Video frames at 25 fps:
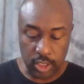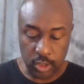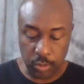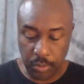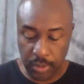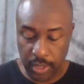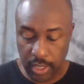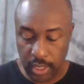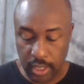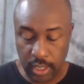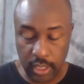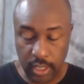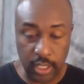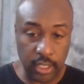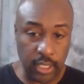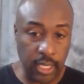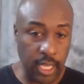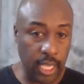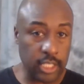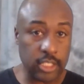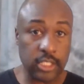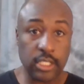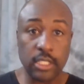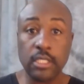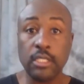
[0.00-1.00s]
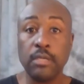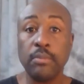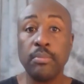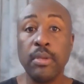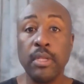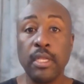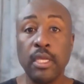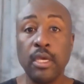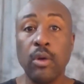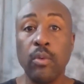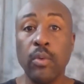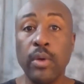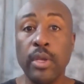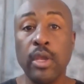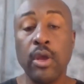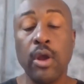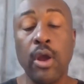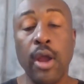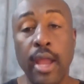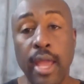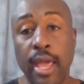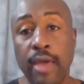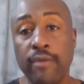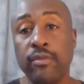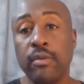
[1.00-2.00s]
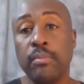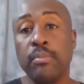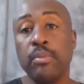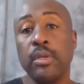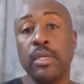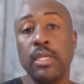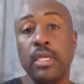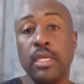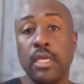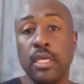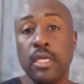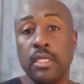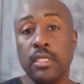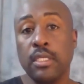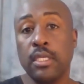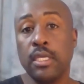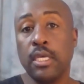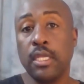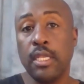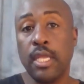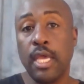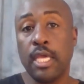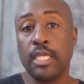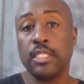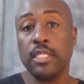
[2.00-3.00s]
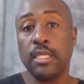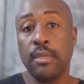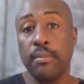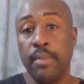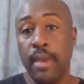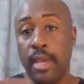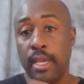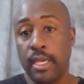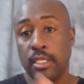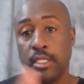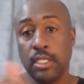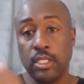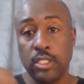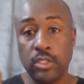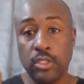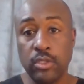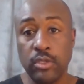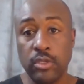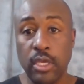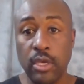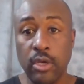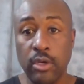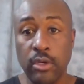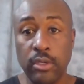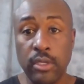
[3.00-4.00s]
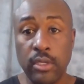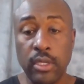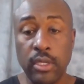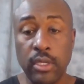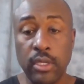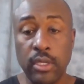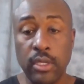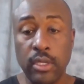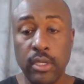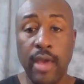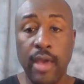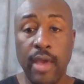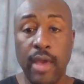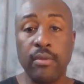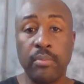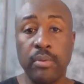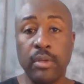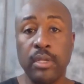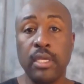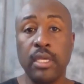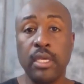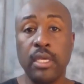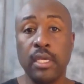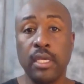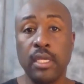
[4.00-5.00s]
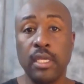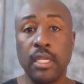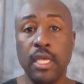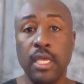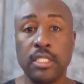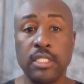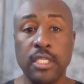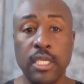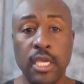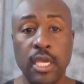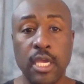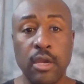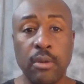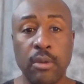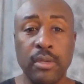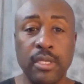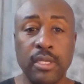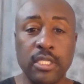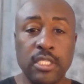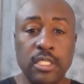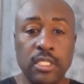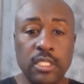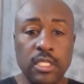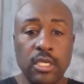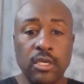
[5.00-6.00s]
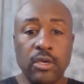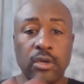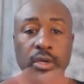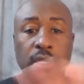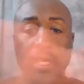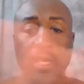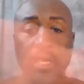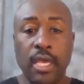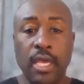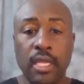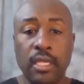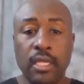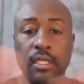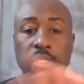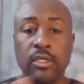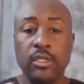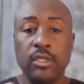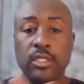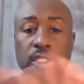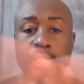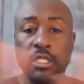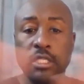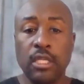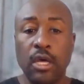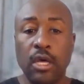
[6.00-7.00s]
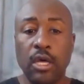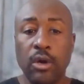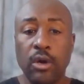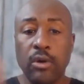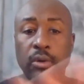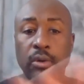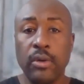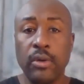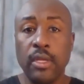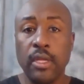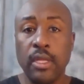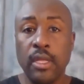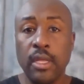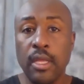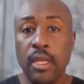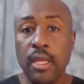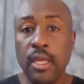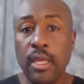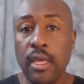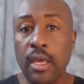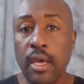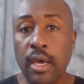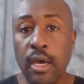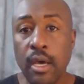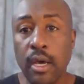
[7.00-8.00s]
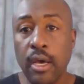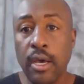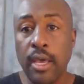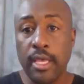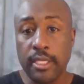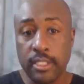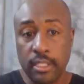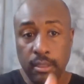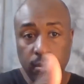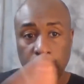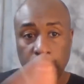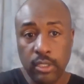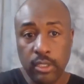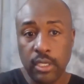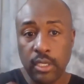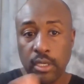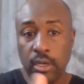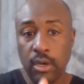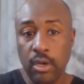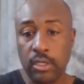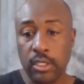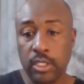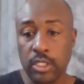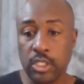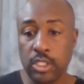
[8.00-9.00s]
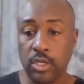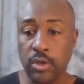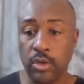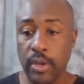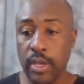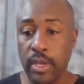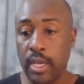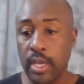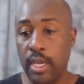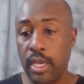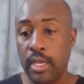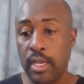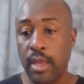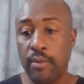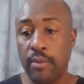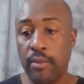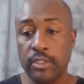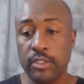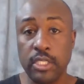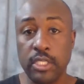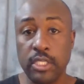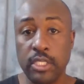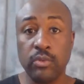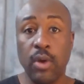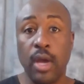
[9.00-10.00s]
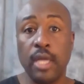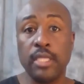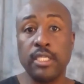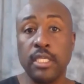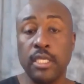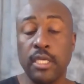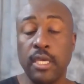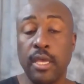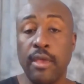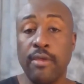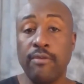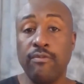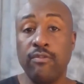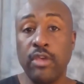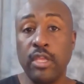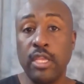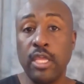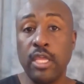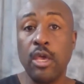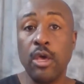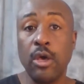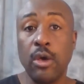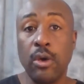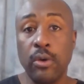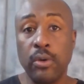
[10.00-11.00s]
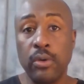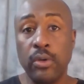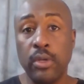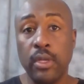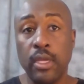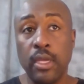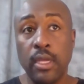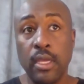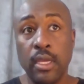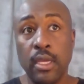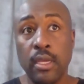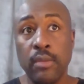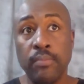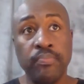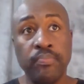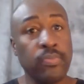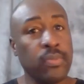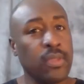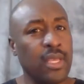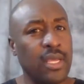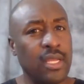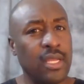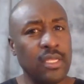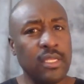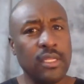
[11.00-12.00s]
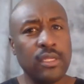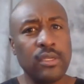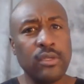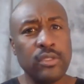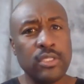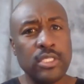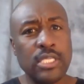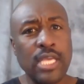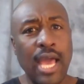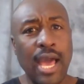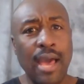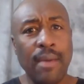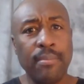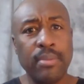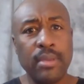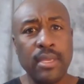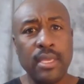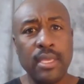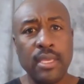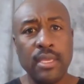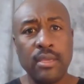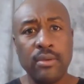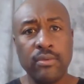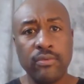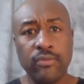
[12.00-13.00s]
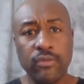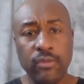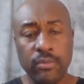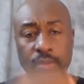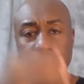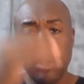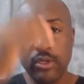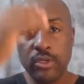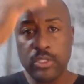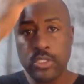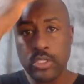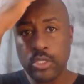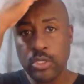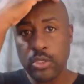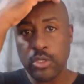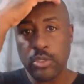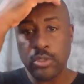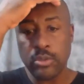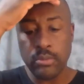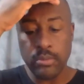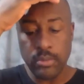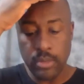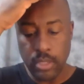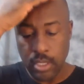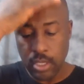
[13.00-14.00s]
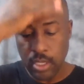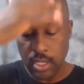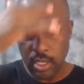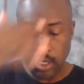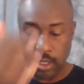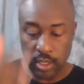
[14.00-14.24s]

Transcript: speed and connection, depending on where you are. I have a pretty good connection. I'm back at the studio. I have a pretty good connection here, but it's still, again, a little slow. As I'm looking on the screen, I was just watching a video, a little choppy from YouTube.